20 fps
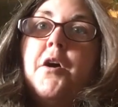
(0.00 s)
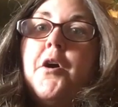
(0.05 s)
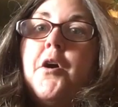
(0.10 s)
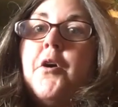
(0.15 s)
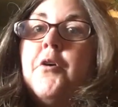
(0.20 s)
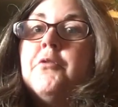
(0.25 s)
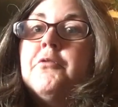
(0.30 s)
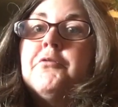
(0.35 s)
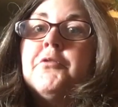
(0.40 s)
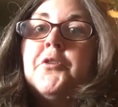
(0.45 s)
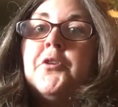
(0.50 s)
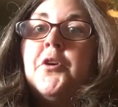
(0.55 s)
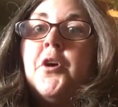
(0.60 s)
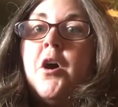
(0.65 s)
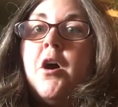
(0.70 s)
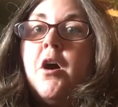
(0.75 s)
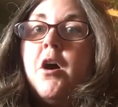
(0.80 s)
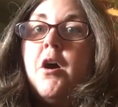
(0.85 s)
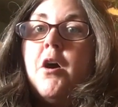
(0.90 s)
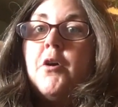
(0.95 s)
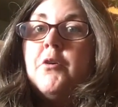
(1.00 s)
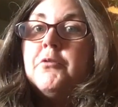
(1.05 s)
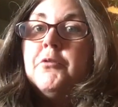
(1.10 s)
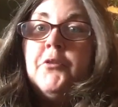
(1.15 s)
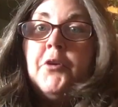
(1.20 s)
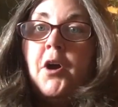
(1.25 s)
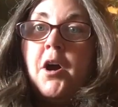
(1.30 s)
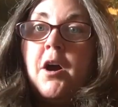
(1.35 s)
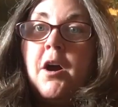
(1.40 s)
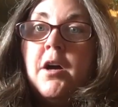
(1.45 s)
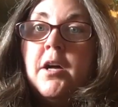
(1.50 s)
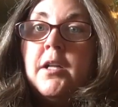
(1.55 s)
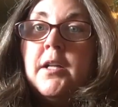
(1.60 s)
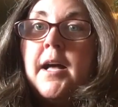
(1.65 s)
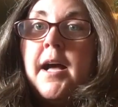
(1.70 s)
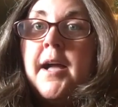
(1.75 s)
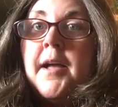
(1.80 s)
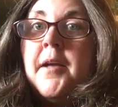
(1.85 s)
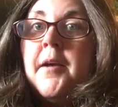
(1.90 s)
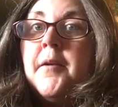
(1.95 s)
Overall,
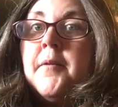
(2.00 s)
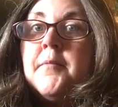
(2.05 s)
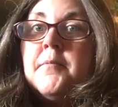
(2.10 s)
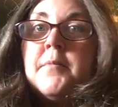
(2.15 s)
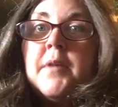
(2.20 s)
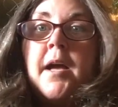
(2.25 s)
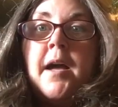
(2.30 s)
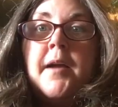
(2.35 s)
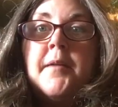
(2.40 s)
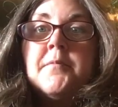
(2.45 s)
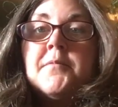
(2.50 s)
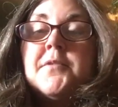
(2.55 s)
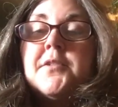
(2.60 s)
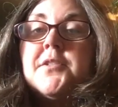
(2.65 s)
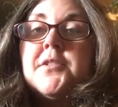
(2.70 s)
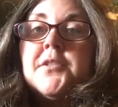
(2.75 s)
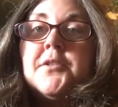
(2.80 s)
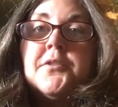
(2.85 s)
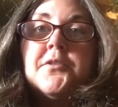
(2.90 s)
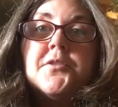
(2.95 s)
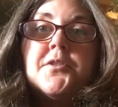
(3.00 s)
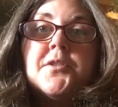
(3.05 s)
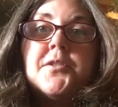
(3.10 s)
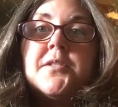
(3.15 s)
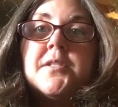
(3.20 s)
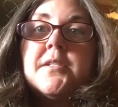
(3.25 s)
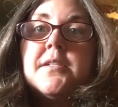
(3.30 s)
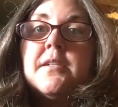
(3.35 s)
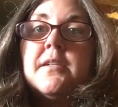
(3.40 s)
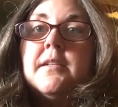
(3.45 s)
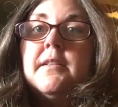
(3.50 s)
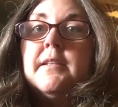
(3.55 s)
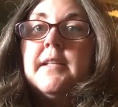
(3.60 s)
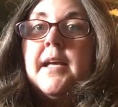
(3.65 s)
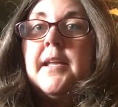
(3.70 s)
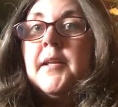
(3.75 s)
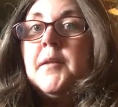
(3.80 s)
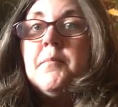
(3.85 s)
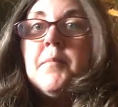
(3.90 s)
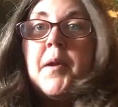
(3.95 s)
I'm still just
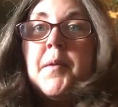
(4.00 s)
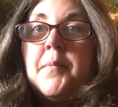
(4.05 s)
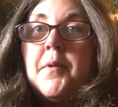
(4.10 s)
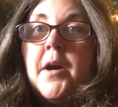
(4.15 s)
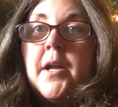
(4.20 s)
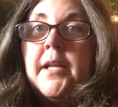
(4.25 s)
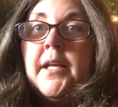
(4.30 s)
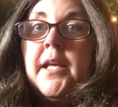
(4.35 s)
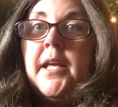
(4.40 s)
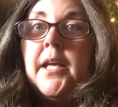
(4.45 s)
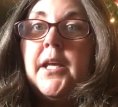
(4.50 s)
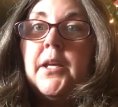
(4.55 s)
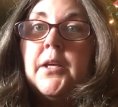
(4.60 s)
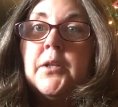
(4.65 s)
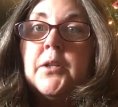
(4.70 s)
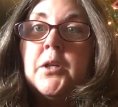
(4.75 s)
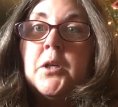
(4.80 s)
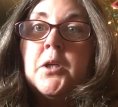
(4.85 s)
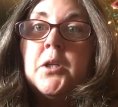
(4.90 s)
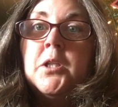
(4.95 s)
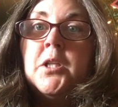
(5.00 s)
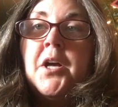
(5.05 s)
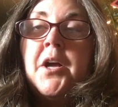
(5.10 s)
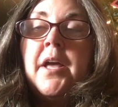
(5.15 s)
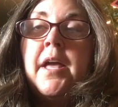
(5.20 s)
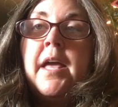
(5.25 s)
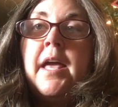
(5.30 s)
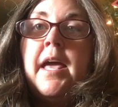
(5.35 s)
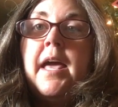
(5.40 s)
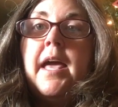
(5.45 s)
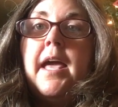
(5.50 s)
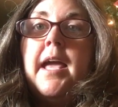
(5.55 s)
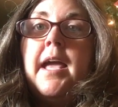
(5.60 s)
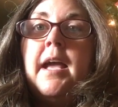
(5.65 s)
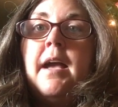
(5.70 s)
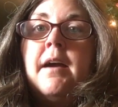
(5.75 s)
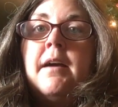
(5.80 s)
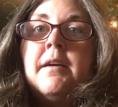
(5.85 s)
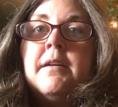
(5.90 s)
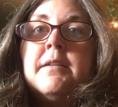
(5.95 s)
letting my body heal,
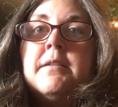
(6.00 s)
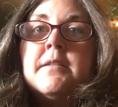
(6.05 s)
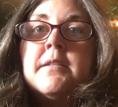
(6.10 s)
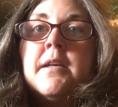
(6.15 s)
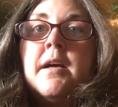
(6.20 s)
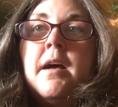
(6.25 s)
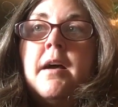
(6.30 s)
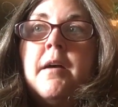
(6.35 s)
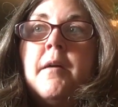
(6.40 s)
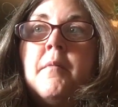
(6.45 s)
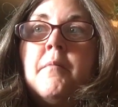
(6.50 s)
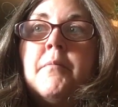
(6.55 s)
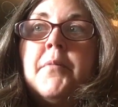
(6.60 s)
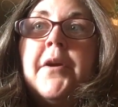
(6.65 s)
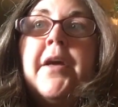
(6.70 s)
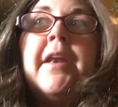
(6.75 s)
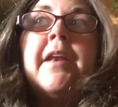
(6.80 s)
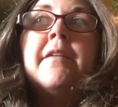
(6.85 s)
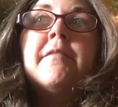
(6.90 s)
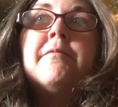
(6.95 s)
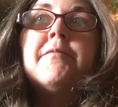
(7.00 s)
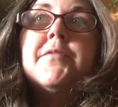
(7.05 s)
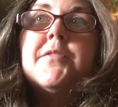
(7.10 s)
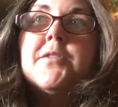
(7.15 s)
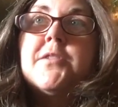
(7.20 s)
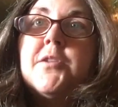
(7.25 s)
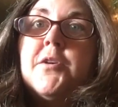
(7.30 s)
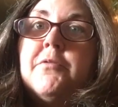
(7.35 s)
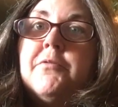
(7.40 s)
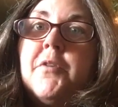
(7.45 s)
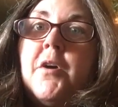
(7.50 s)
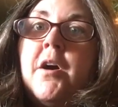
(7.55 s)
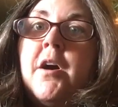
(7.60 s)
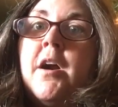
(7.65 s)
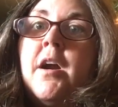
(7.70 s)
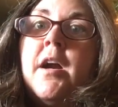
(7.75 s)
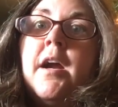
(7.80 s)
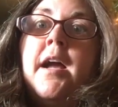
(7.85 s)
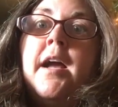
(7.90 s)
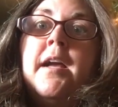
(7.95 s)
and but so
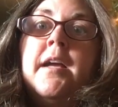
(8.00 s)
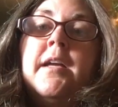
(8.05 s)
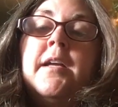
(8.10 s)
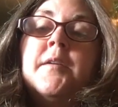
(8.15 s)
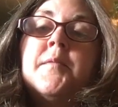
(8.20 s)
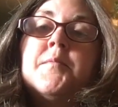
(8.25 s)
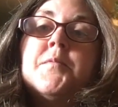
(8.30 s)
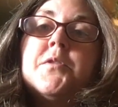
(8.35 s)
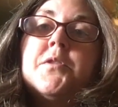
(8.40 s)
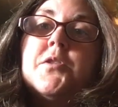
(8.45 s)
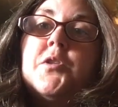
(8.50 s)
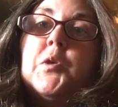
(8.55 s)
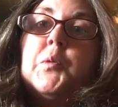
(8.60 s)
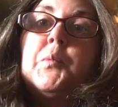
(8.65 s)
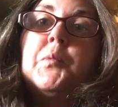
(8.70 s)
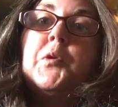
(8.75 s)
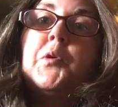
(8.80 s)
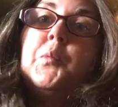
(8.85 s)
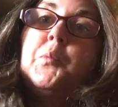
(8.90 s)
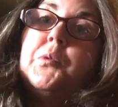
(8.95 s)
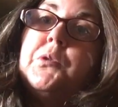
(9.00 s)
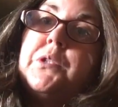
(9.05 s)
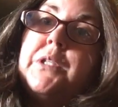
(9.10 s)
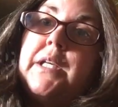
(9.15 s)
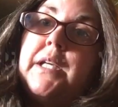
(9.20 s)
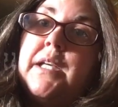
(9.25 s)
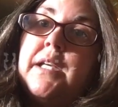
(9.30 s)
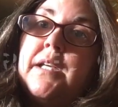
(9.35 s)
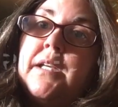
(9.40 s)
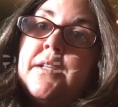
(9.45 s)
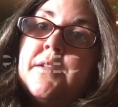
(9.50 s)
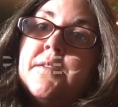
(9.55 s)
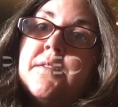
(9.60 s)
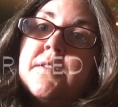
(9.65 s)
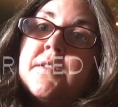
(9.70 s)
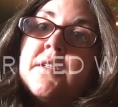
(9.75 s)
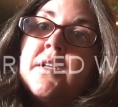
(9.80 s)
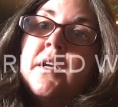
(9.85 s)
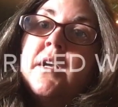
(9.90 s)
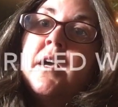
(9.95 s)
far I am super
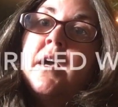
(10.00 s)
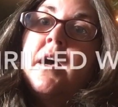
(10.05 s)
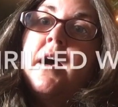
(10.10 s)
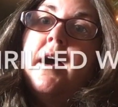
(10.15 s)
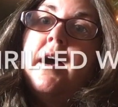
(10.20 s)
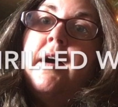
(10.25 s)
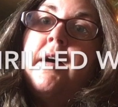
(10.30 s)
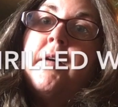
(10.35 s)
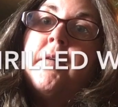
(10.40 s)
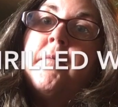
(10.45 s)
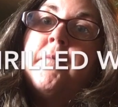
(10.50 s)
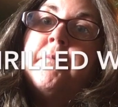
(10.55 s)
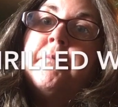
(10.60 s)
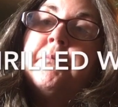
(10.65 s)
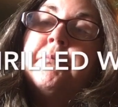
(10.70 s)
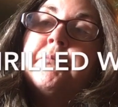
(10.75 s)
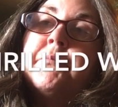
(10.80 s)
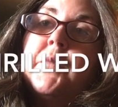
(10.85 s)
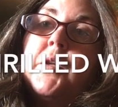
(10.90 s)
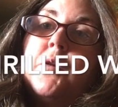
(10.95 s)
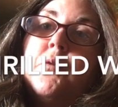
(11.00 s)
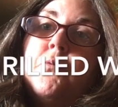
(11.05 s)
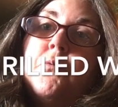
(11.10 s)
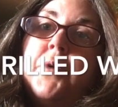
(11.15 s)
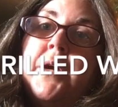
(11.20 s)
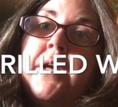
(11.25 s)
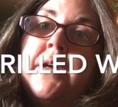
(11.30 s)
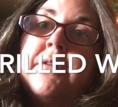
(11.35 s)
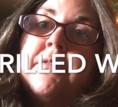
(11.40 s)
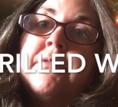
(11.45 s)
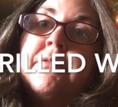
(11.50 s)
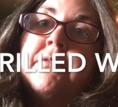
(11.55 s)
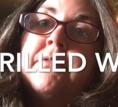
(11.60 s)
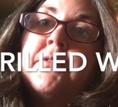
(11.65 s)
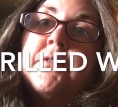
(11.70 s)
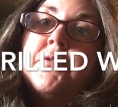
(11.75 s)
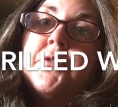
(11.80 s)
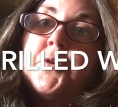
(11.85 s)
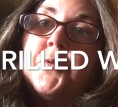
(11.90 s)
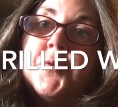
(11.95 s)
pleased with
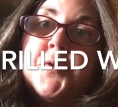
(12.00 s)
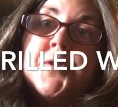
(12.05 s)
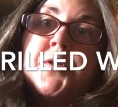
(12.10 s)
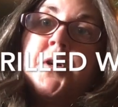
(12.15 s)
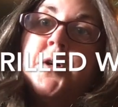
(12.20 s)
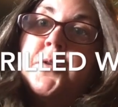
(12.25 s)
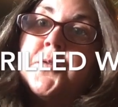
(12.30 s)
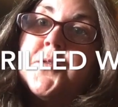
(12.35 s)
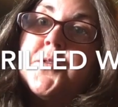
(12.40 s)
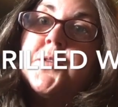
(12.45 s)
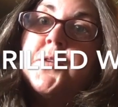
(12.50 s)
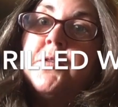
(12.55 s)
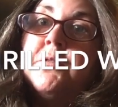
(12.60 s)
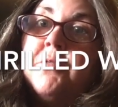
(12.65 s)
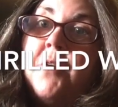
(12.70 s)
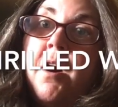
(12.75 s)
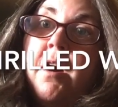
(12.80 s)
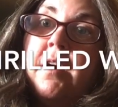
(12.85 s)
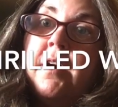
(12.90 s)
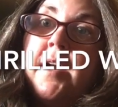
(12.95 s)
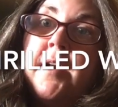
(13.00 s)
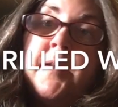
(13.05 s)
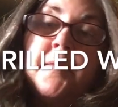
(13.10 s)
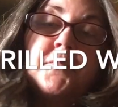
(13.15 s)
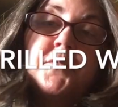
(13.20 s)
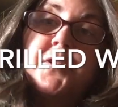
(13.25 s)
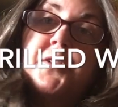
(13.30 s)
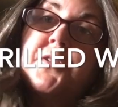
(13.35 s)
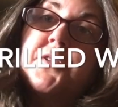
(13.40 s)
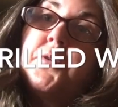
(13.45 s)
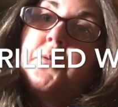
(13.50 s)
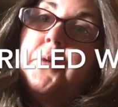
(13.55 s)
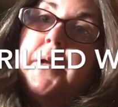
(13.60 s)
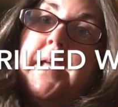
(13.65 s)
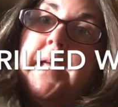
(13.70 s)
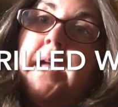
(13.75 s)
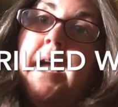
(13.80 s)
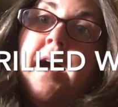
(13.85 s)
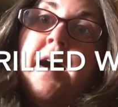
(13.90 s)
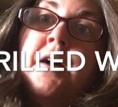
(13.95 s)
the results so far, and I'm just a
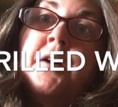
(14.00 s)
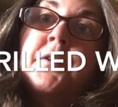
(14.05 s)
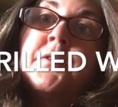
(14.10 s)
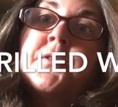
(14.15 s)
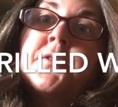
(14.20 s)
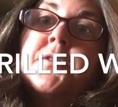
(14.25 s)
week out.